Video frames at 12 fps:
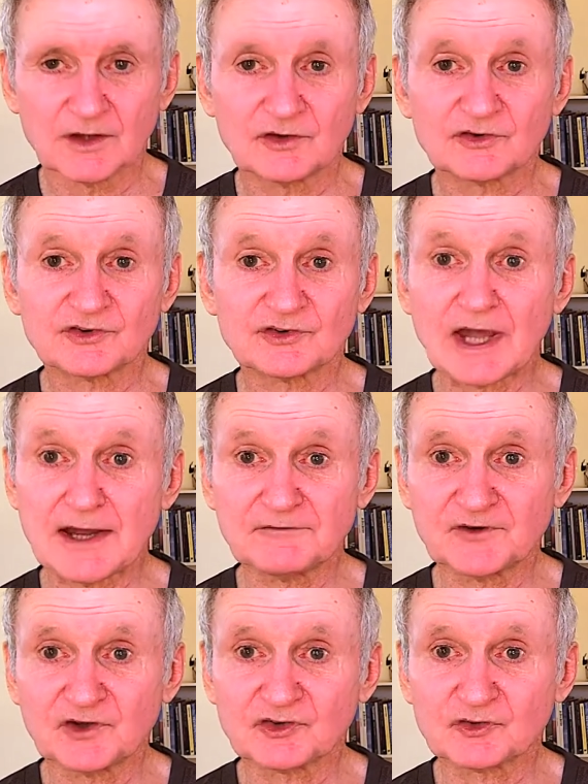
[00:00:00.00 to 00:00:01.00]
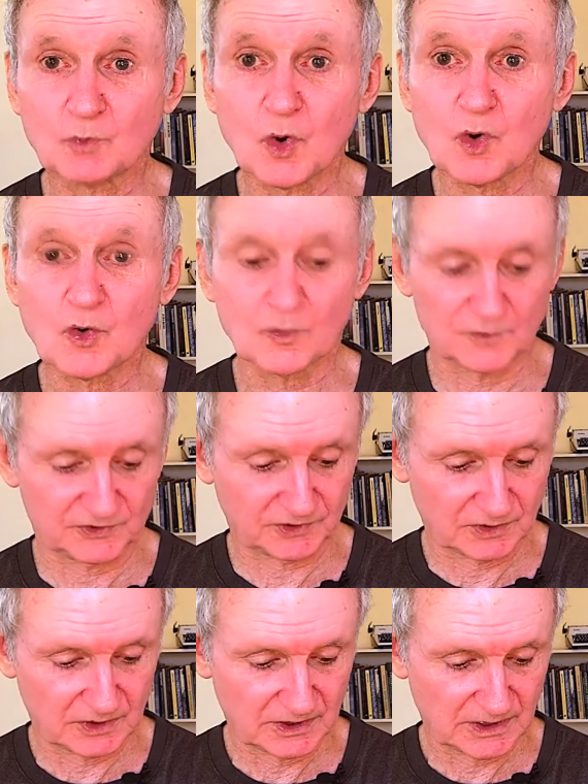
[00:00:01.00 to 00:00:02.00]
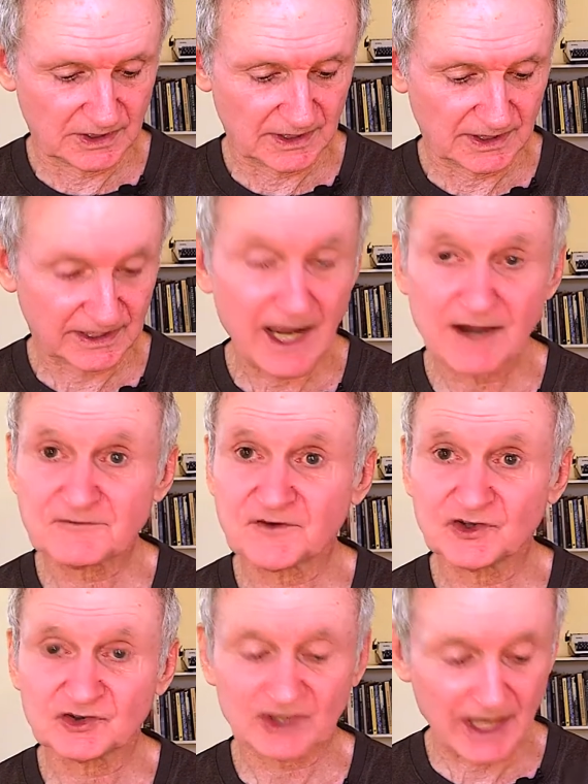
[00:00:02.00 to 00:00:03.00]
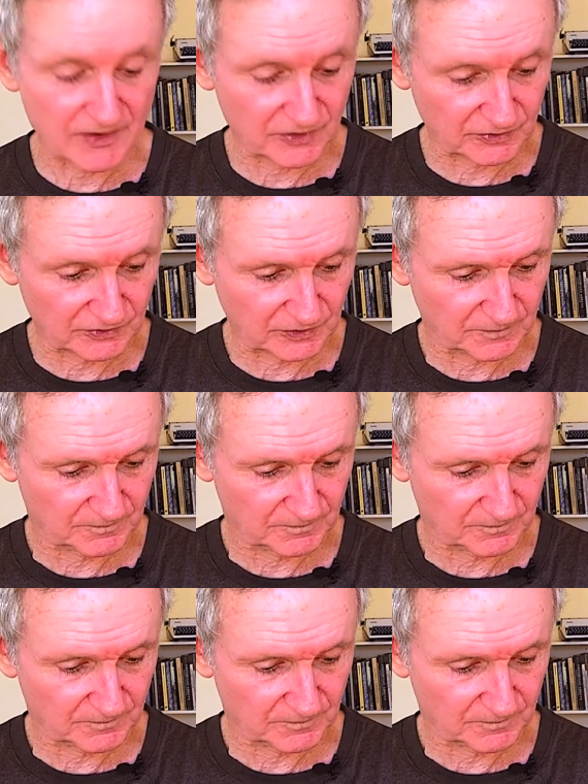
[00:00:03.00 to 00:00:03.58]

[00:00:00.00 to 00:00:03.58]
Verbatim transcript: Starfish swarmed, garfish gathered.